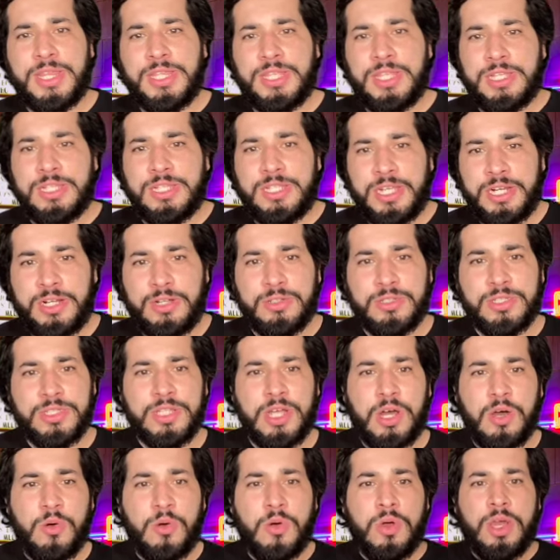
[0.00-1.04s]
to the channel.
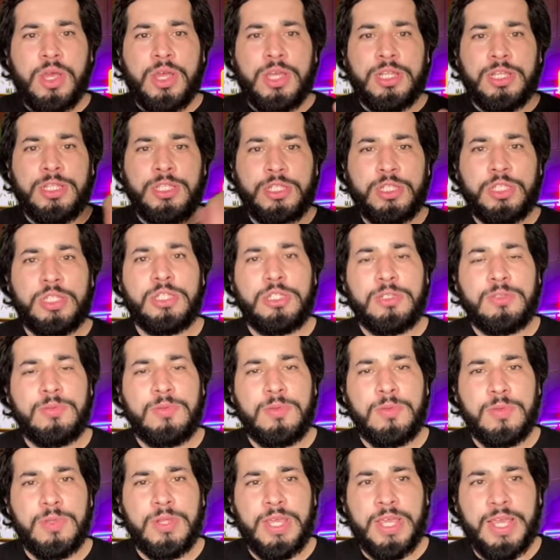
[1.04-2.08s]
So,
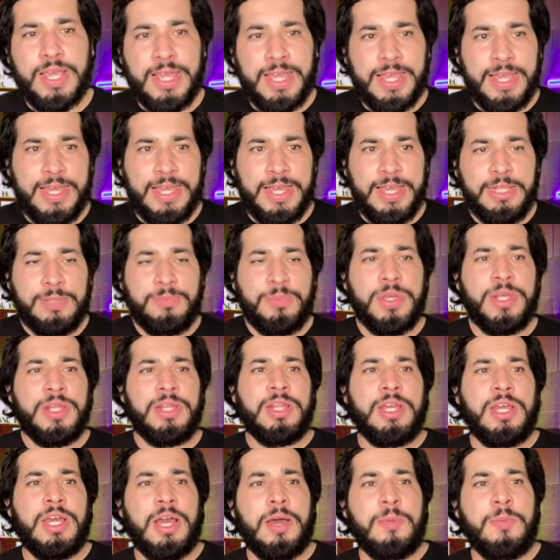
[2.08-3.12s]
it's
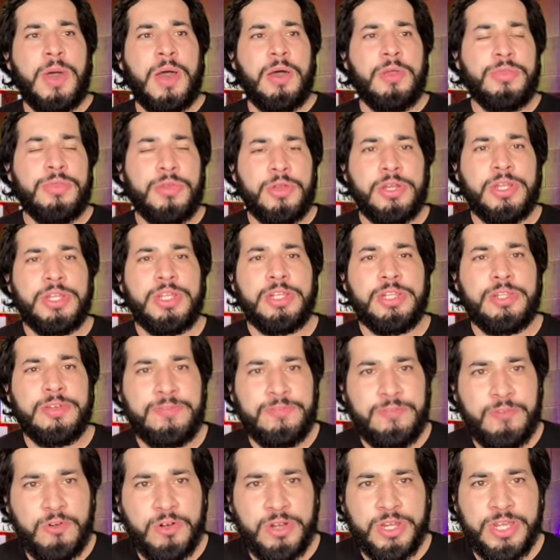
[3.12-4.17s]
been about 13 to
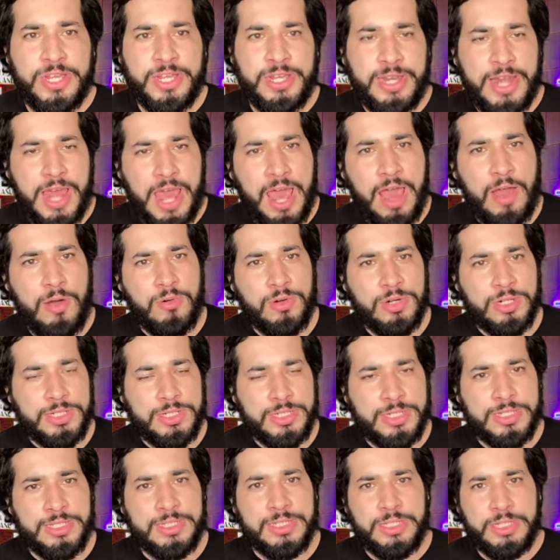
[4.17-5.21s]
14 hours
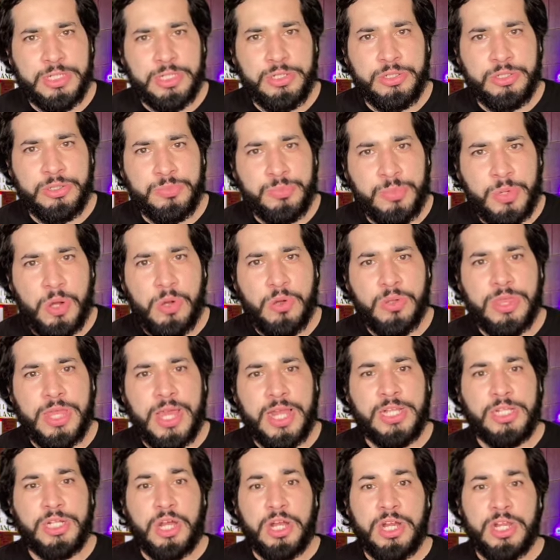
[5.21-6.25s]
since news broke
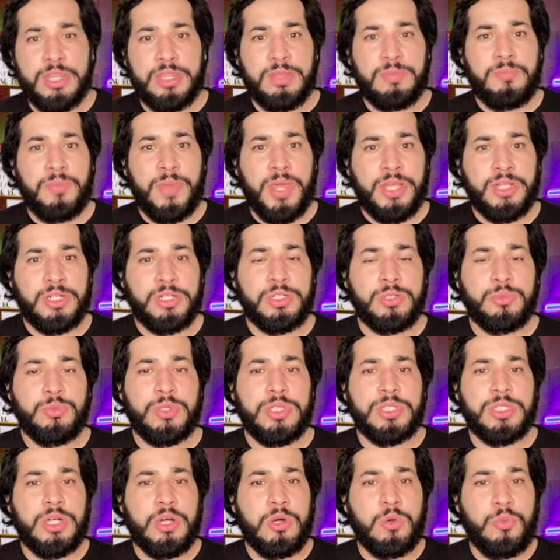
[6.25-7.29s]
that Jonathan Majors
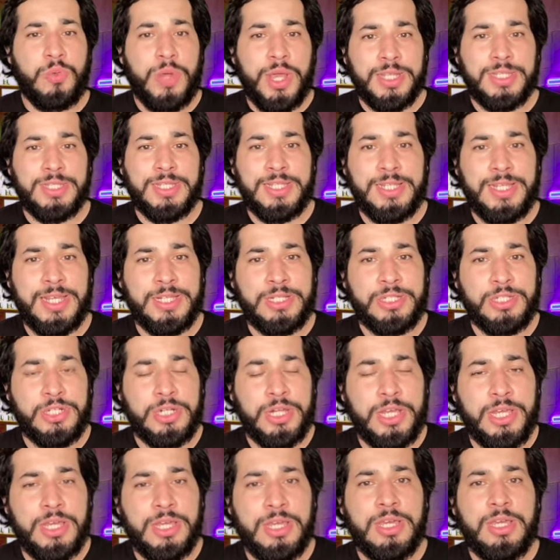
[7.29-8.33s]
was arrested
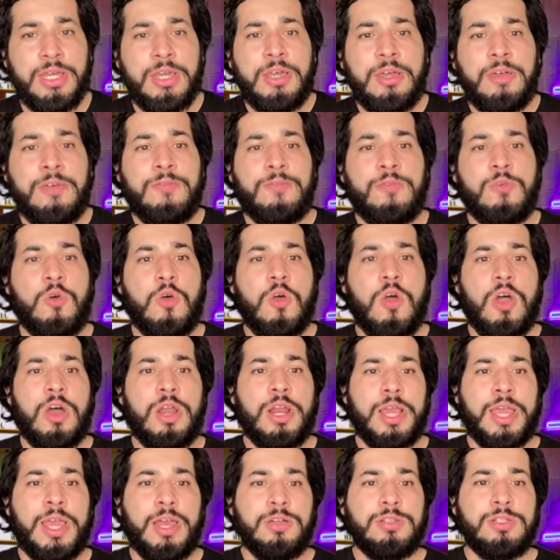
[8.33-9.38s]
yesterday on
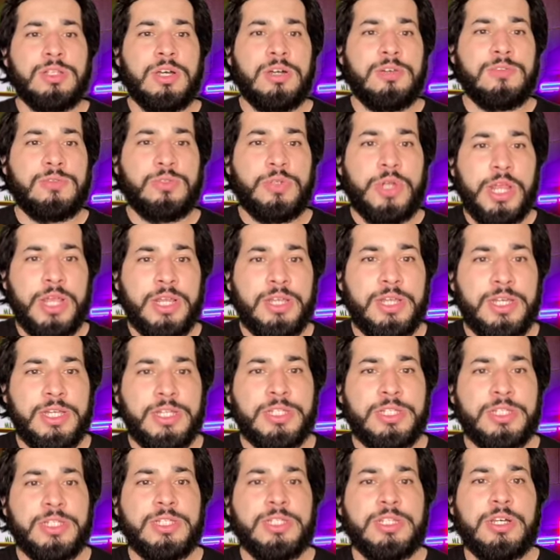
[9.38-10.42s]
accounts of
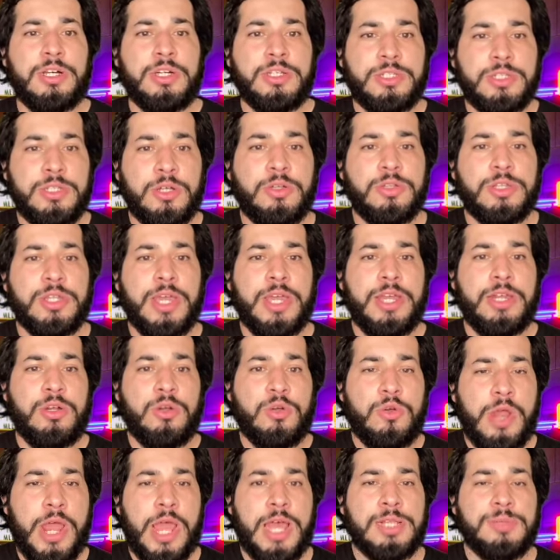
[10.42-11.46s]
strangulations, assault, and
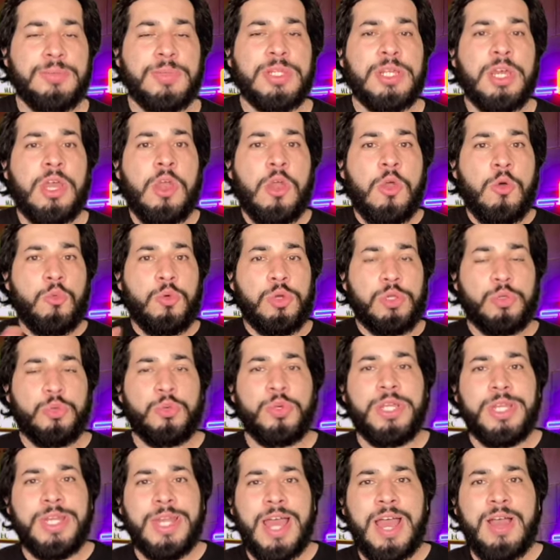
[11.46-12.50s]
harassment, which
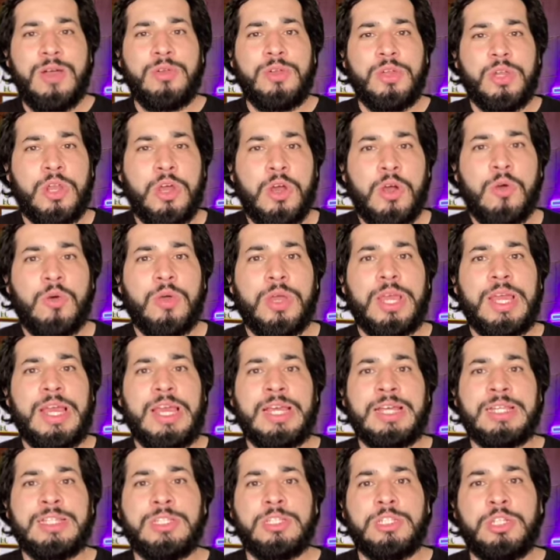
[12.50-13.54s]
we now know
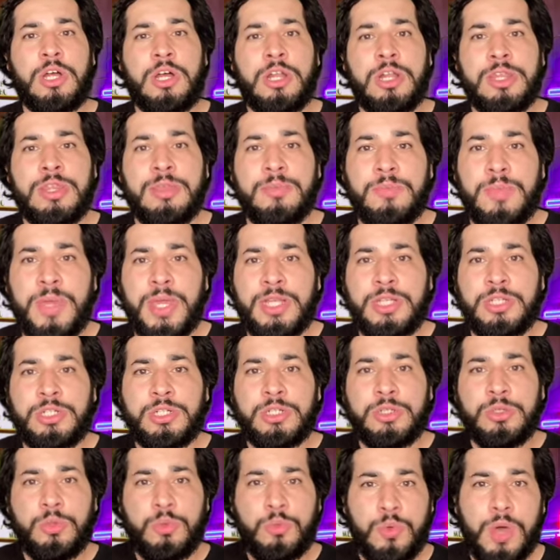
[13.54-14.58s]
is Jonathan
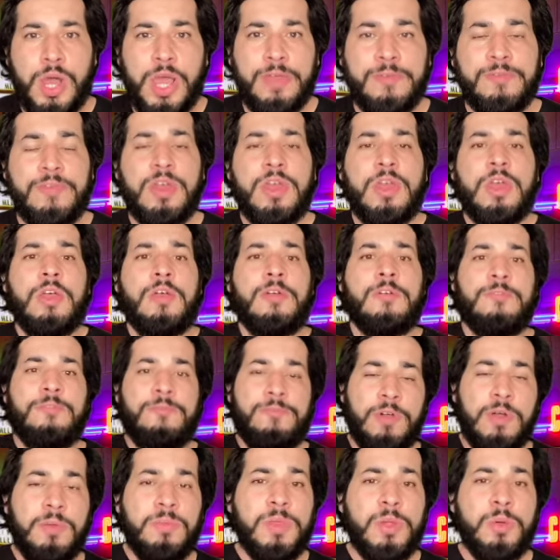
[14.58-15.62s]
Majors' wife.
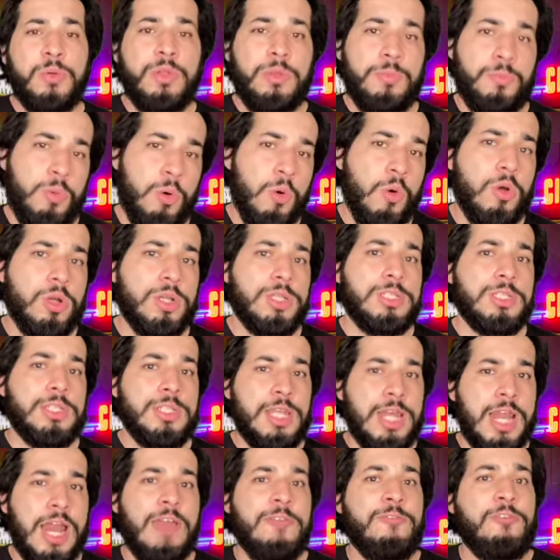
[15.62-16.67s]
From the reports
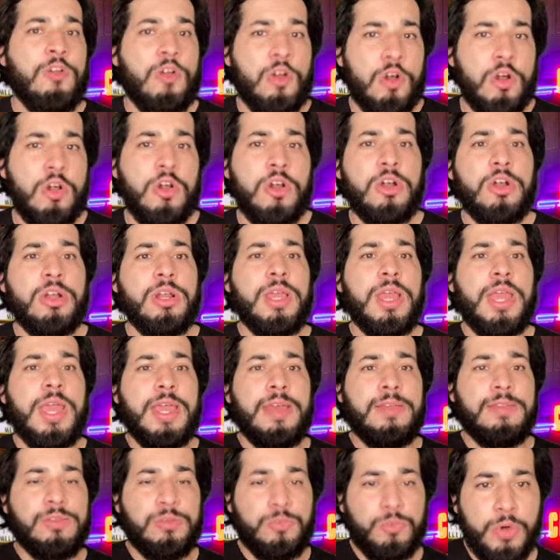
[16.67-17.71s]
that I've heard
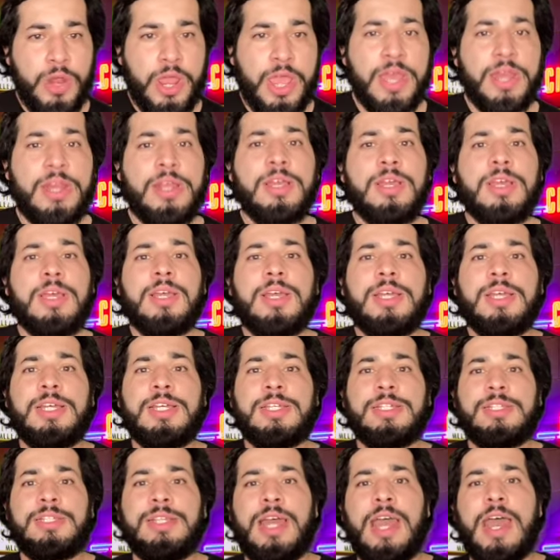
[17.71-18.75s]
and read
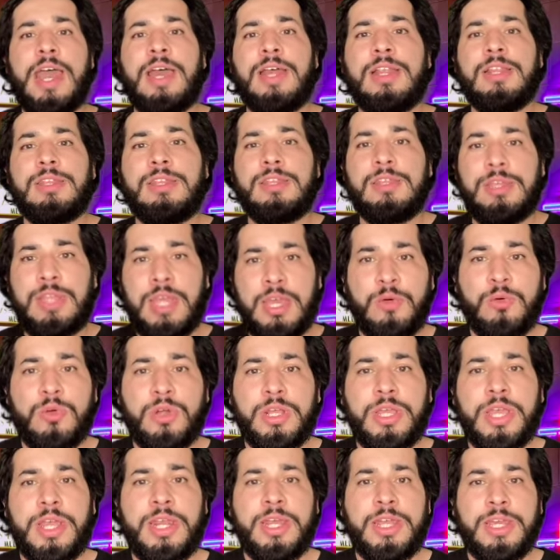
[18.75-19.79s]
is that they
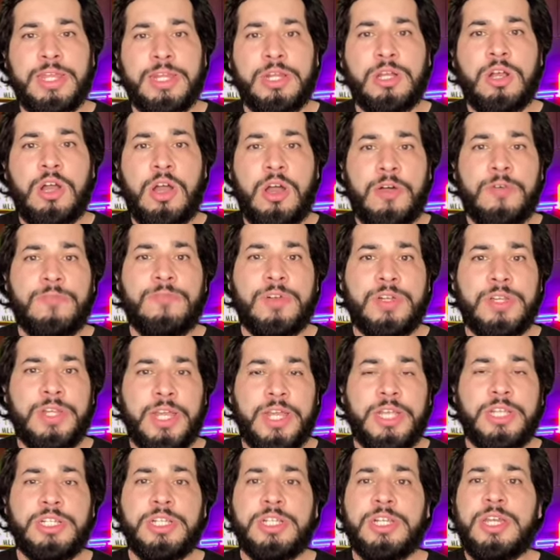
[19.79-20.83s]
were getting in a
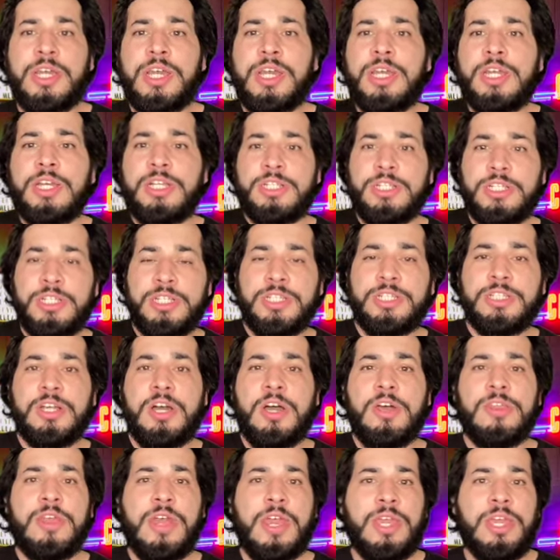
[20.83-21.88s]
confrontation. She
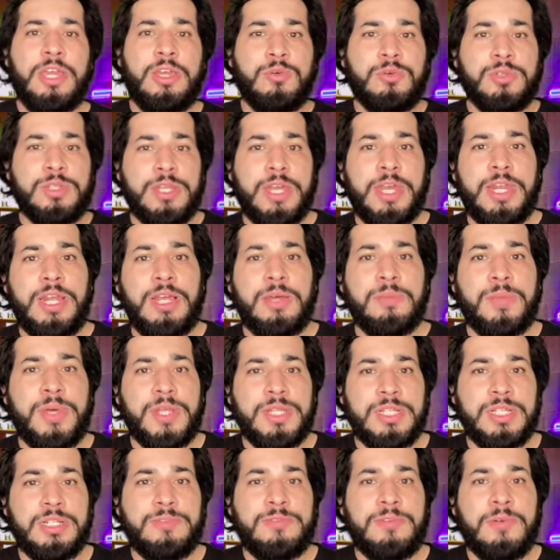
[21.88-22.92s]
saw that he was getting a
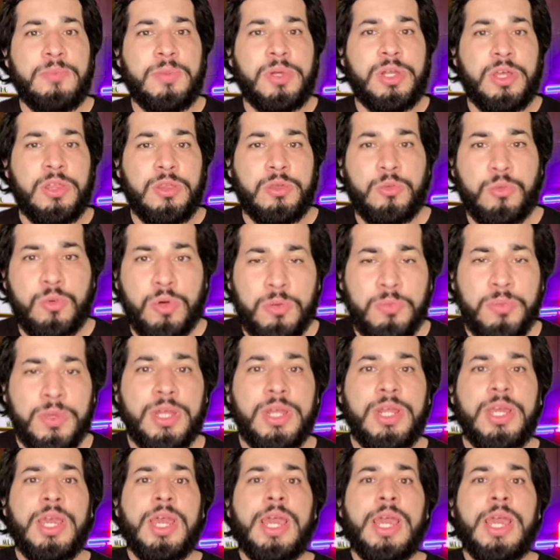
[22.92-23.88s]
message from another woman,